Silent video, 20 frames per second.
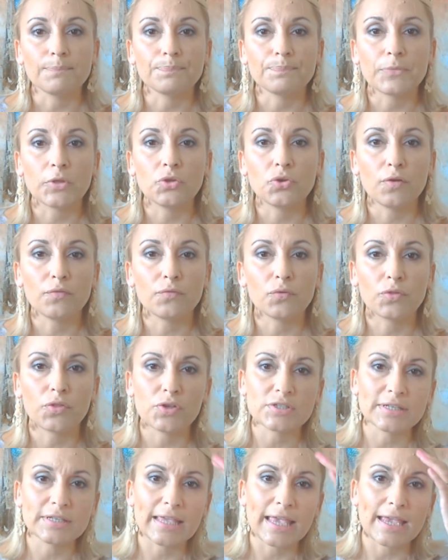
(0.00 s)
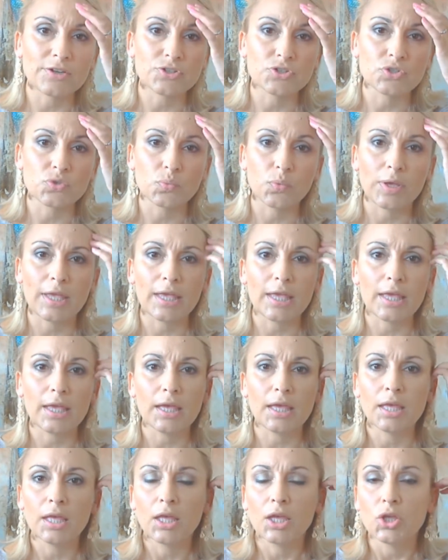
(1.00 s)
you know, for those occasions where
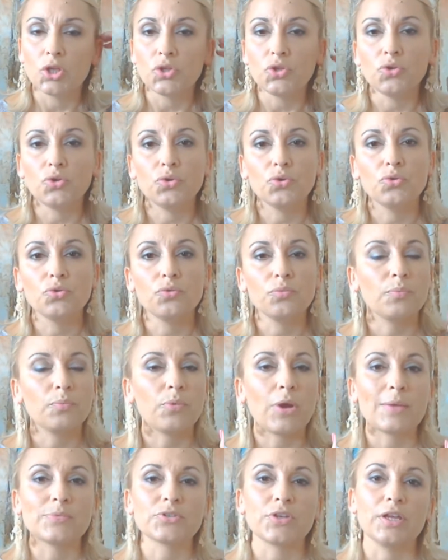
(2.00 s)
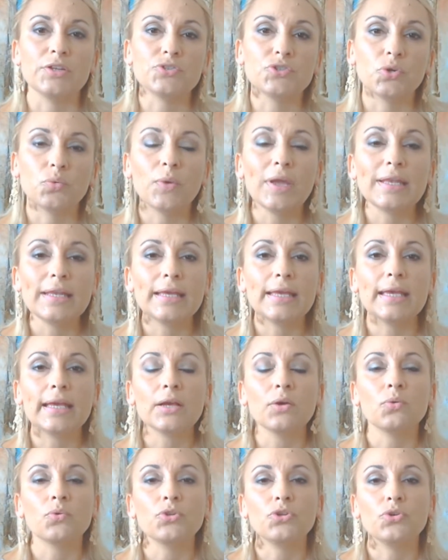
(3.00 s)
you perhaps going to a wedding,
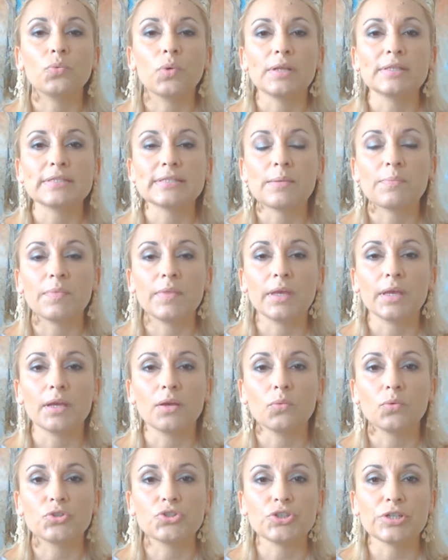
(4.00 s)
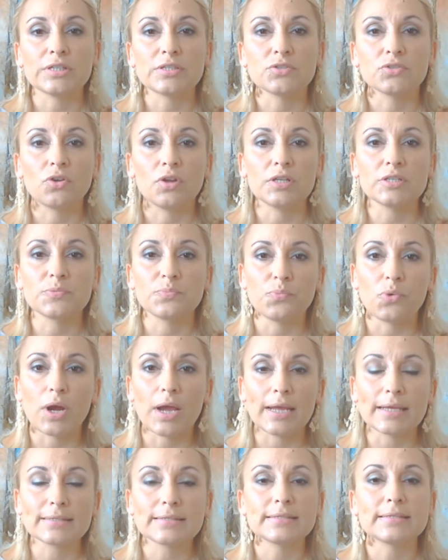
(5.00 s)
or you want something which is not as
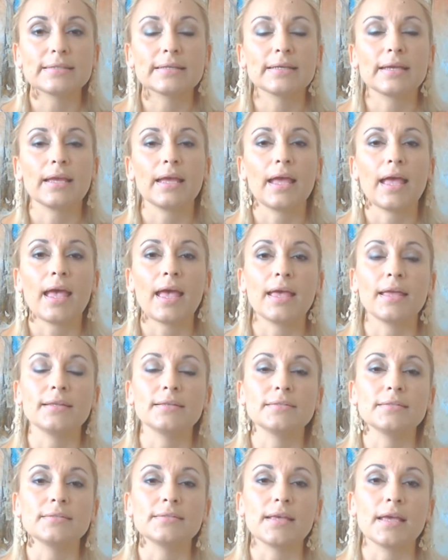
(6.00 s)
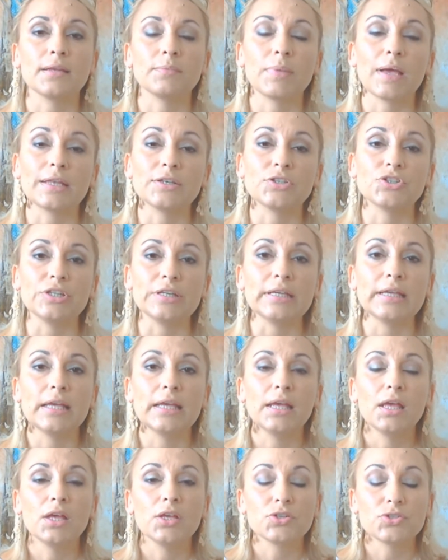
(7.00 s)
bright and punchy.
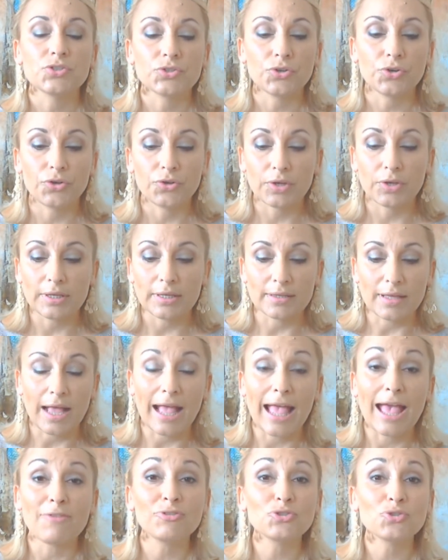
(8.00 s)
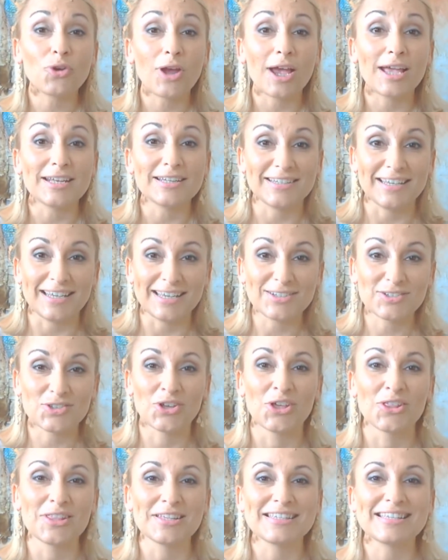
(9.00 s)
So I haven't tried it yet, so
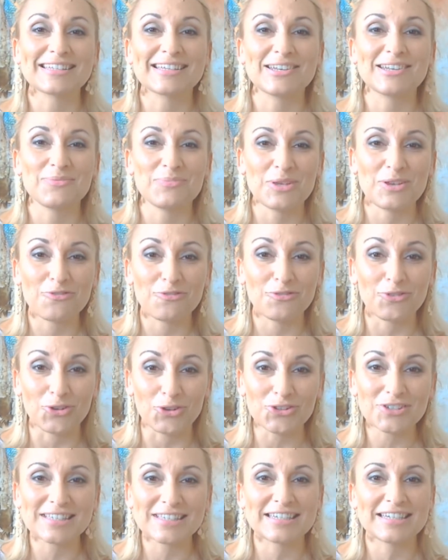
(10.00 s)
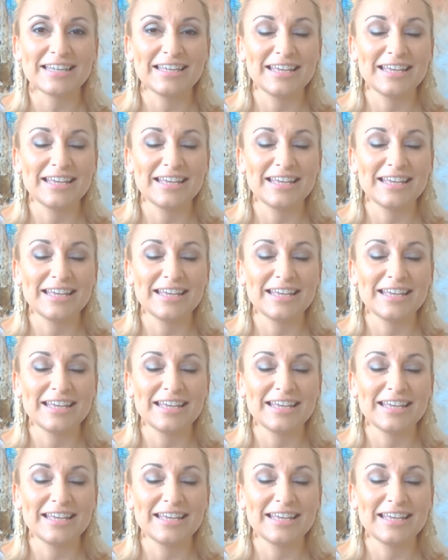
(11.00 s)
this is going to be a first.